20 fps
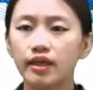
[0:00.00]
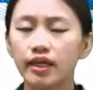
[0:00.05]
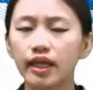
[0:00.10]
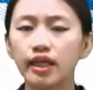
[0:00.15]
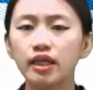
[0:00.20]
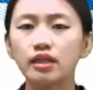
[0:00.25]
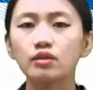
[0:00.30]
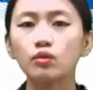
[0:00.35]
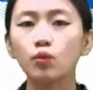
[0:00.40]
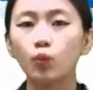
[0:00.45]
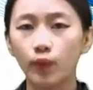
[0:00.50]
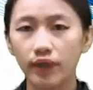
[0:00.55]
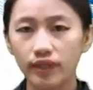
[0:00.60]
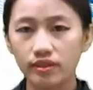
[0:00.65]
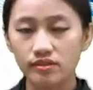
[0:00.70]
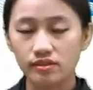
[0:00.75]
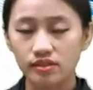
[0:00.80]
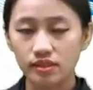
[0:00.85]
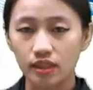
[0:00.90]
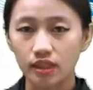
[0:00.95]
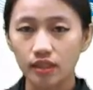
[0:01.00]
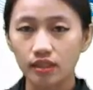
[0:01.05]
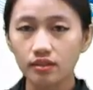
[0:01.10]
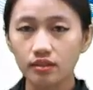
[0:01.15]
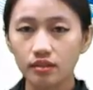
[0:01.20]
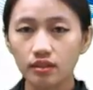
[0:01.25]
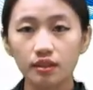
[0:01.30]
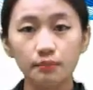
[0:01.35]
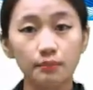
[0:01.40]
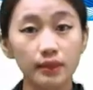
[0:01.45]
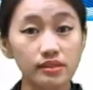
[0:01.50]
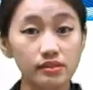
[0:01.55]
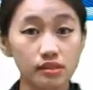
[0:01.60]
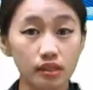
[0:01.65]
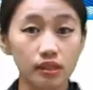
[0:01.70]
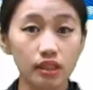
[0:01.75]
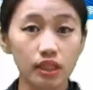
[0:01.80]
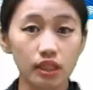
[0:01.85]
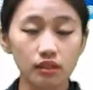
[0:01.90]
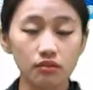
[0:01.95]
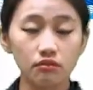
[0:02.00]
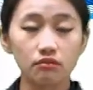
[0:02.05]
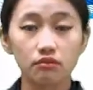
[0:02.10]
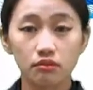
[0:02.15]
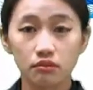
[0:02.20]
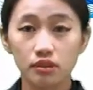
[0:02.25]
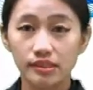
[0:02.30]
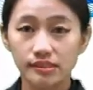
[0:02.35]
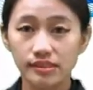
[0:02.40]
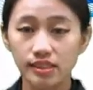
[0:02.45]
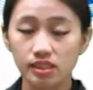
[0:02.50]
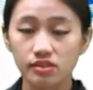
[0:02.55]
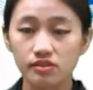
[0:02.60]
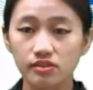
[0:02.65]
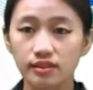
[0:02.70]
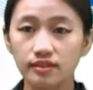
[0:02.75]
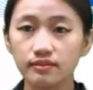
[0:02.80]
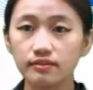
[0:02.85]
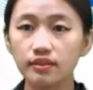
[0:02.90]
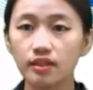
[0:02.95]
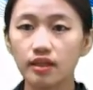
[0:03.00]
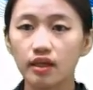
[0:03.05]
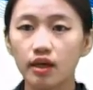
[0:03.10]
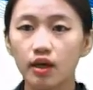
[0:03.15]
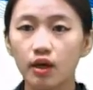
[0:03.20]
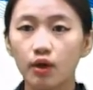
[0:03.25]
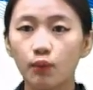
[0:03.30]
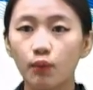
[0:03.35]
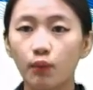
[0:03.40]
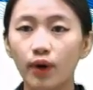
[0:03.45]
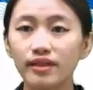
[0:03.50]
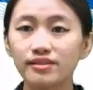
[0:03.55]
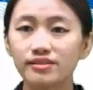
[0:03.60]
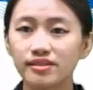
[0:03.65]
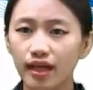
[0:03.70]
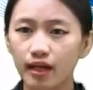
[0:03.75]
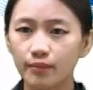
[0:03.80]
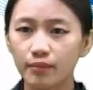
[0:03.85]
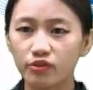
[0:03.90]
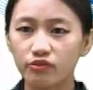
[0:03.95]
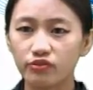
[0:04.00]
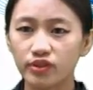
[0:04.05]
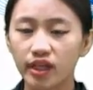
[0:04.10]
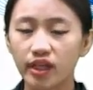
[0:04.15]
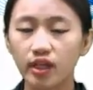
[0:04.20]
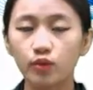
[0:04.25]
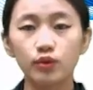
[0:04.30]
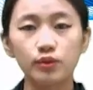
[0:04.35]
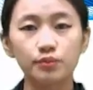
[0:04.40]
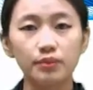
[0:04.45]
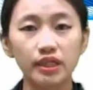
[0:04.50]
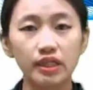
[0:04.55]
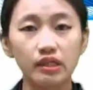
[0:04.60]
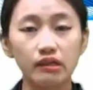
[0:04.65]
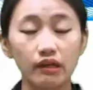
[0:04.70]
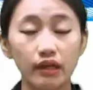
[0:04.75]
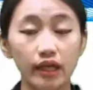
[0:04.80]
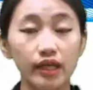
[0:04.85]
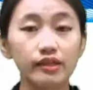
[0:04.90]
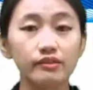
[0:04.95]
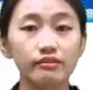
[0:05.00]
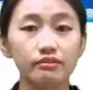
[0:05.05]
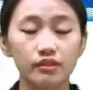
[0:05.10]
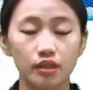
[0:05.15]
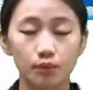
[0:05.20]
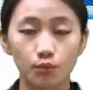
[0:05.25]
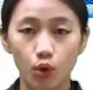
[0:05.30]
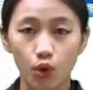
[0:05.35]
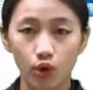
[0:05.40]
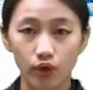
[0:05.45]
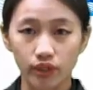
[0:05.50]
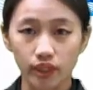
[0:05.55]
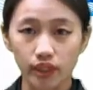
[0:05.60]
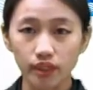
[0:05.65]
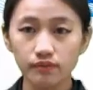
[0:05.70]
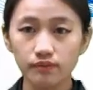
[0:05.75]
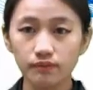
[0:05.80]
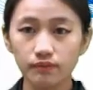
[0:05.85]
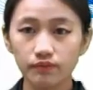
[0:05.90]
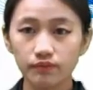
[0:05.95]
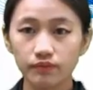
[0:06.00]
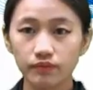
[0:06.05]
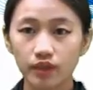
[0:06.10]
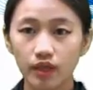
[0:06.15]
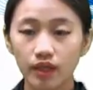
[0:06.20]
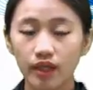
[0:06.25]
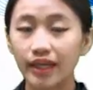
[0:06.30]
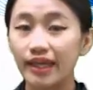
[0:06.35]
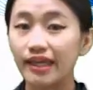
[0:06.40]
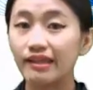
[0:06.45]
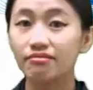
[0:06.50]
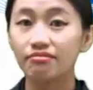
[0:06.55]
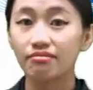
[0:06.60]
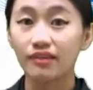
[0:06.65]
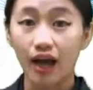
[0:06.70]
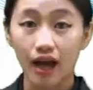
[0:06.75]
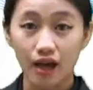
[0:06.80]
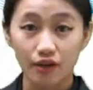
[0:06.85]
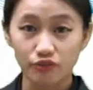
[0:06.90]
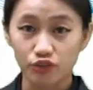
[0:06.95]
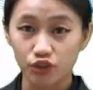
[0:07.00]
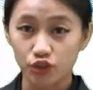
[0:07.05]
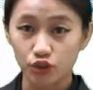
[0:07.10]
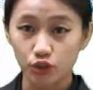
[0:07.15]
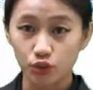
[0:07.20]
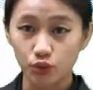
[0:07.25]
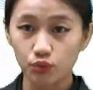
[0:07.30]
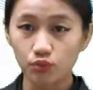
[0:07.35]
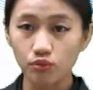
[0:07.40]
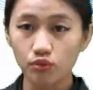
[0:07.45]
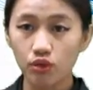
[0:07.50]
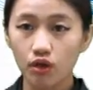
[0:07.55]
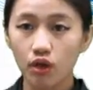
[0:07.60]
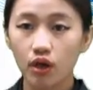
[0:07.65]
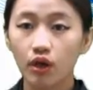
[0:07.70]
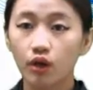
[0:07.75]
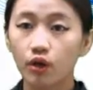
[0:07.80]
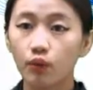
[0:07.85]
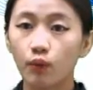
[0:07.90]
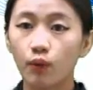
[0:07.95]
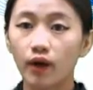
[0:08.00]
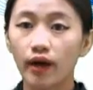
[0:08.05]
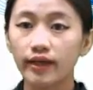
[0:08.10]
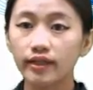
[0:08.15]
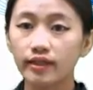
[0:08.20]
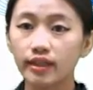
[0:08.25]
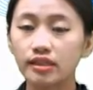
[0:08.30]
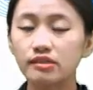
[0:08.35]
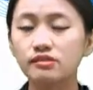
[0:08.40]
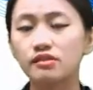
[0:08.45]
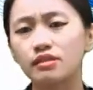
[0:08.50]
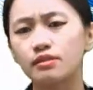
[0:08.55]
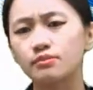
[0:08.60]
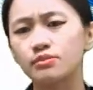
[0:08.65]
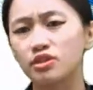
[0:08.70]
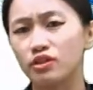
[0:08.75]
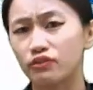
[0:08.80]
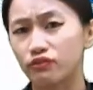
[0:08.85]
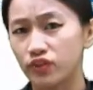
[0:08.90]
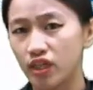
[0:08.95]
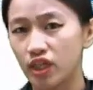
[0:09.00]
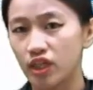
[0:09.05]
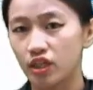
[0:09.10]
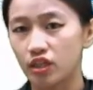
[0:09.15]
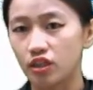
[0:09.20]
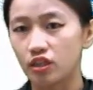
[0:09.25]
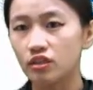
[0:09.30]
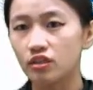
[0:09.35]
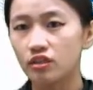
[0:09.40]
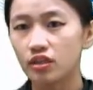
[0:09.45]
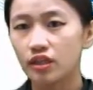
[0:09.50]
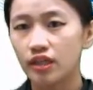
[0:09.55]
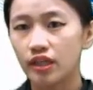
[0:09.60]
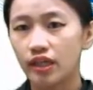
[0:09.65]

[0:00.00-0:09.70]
in winter, basically the season, right? Time of day would be in the morning, in the afternoon, right? In terms of year,